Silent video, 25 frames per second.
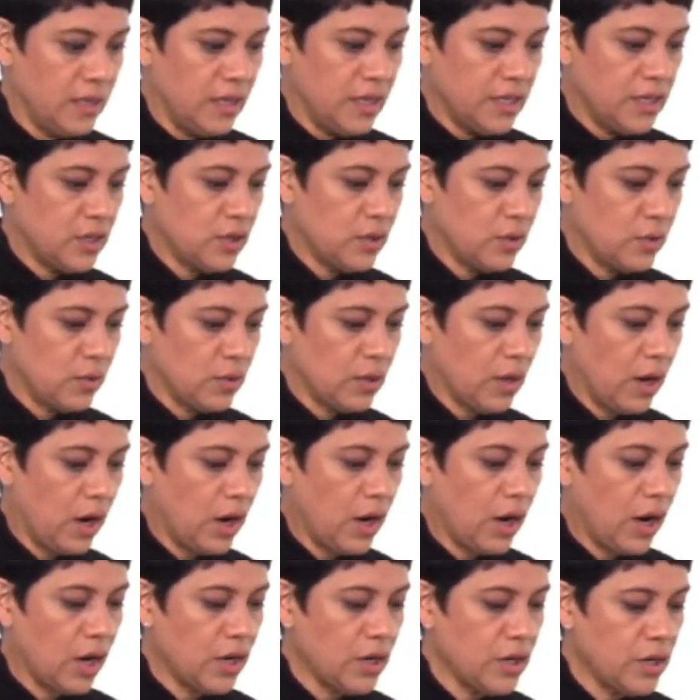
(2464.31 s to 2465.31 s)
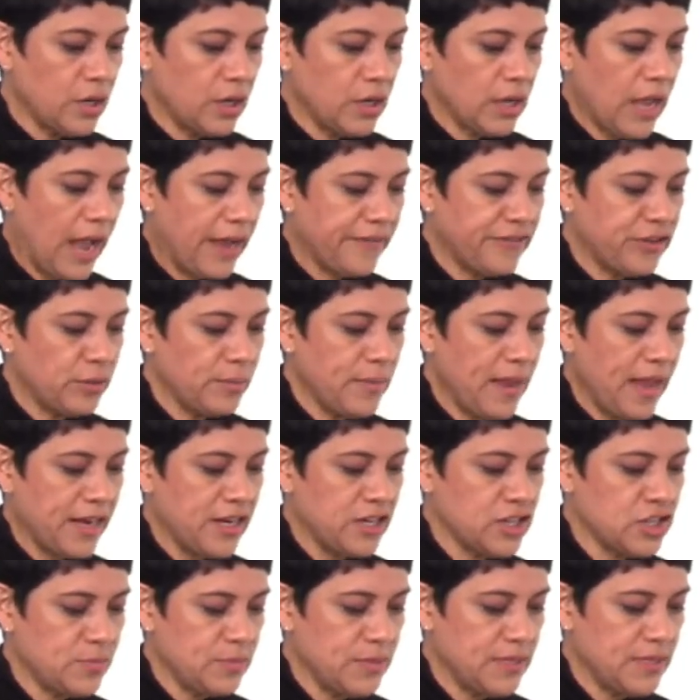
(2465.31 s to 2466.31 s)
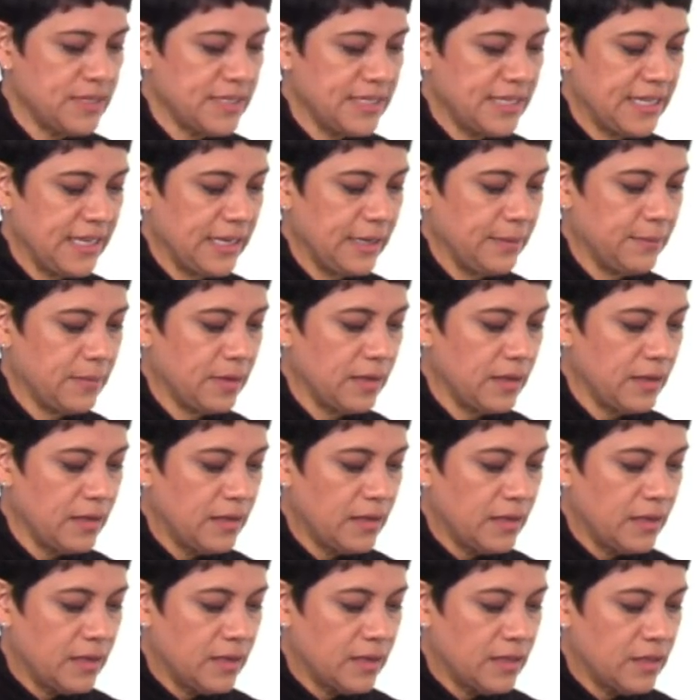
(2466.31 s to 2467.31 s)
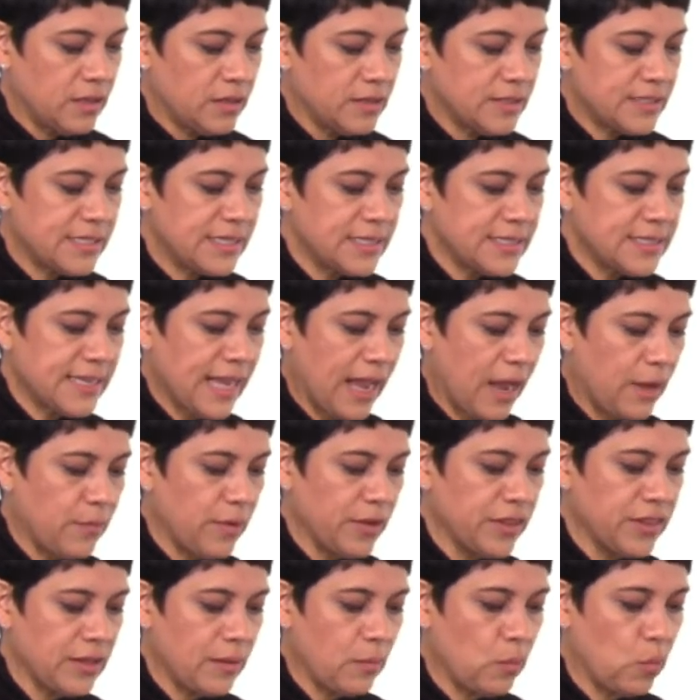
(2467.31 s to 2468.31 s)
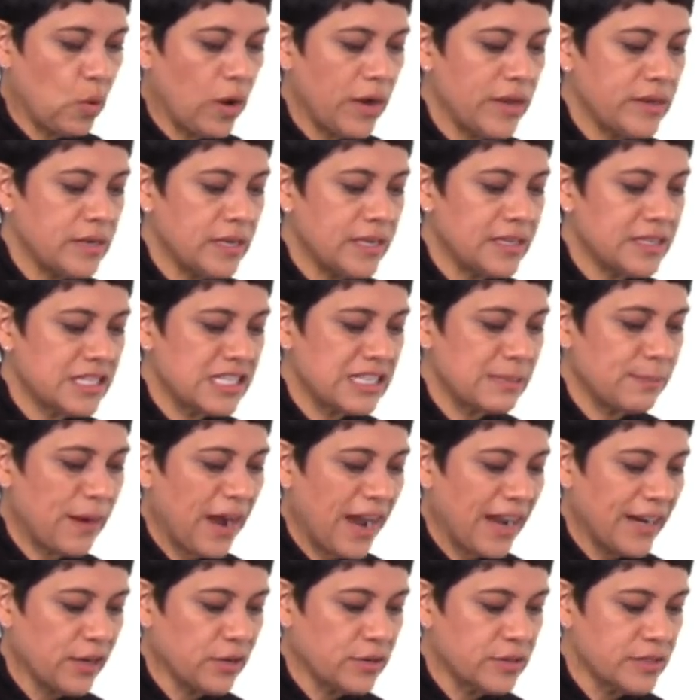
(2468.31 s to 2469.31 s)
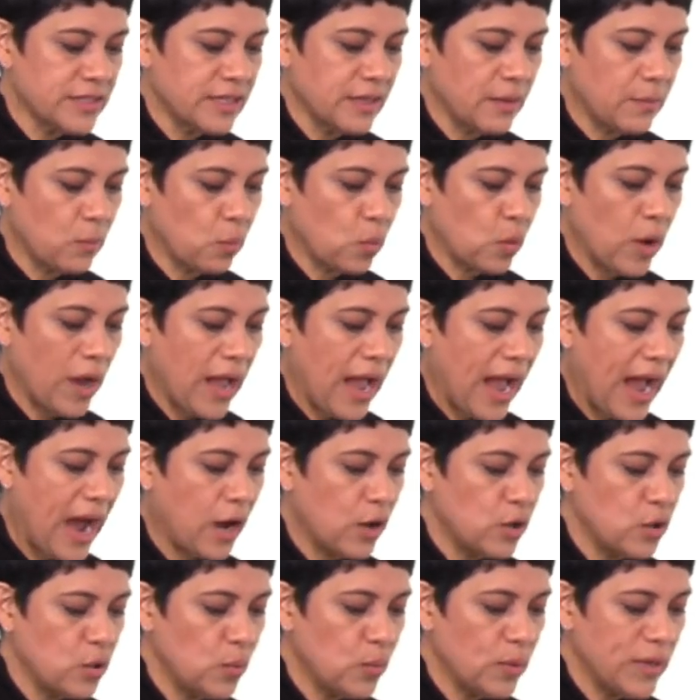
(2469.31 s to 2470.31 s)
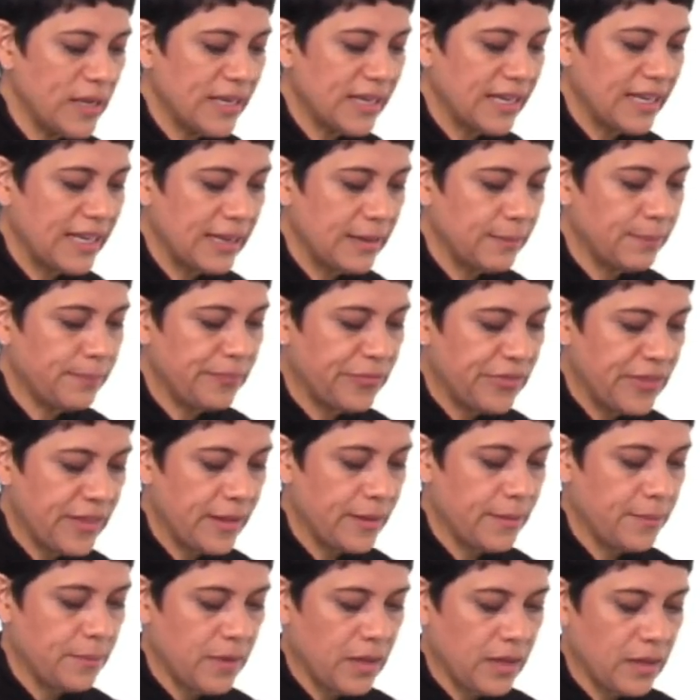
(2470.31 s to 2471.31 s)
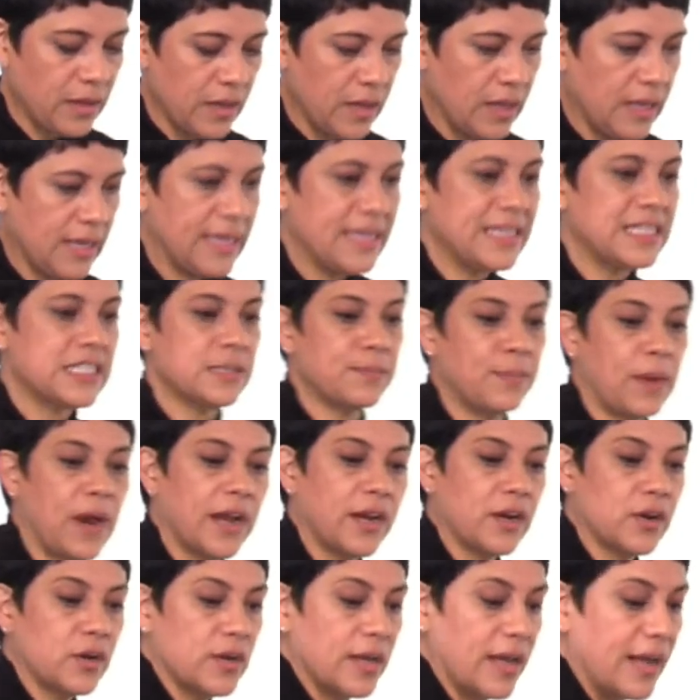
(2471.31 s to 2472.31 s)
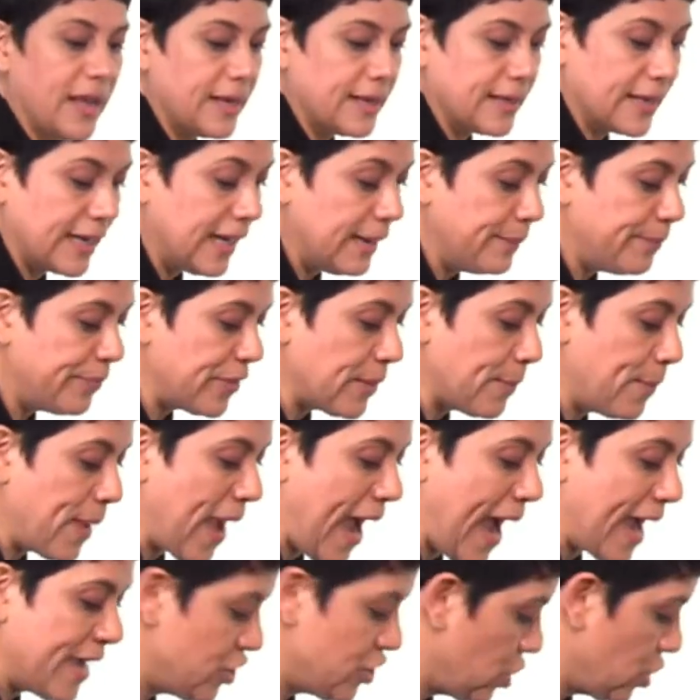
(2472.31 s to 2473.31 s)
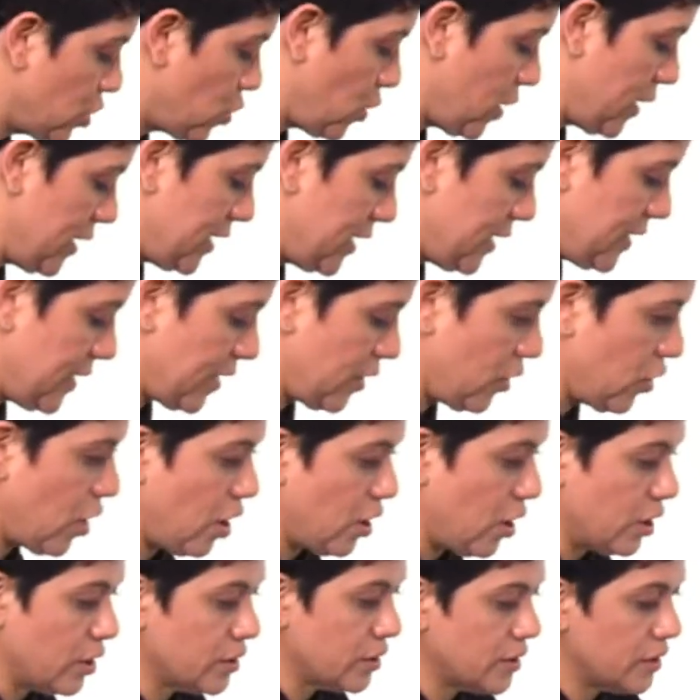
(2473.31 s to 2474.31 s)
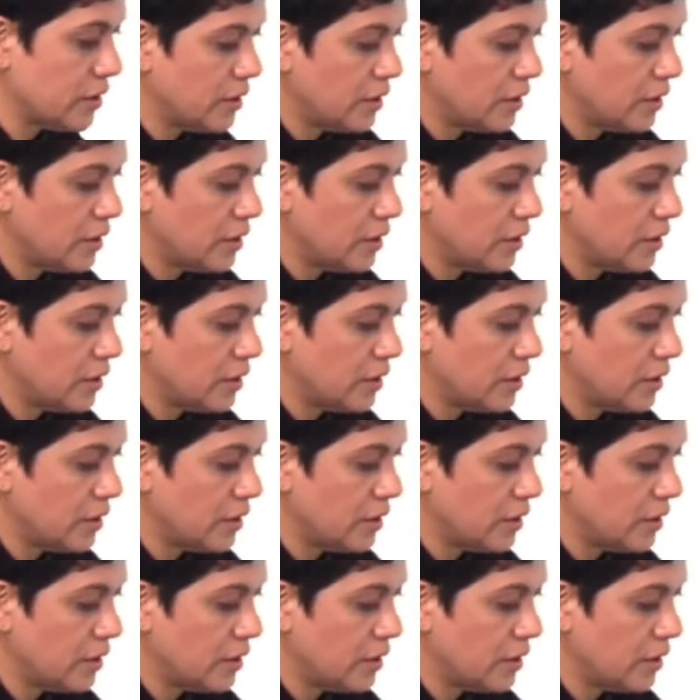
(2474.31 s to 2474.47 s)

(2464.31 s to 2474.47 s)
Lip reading: You know, have your management team sit down with them. What inspires them? How do we keep them inspired and keep the passion going in their heart?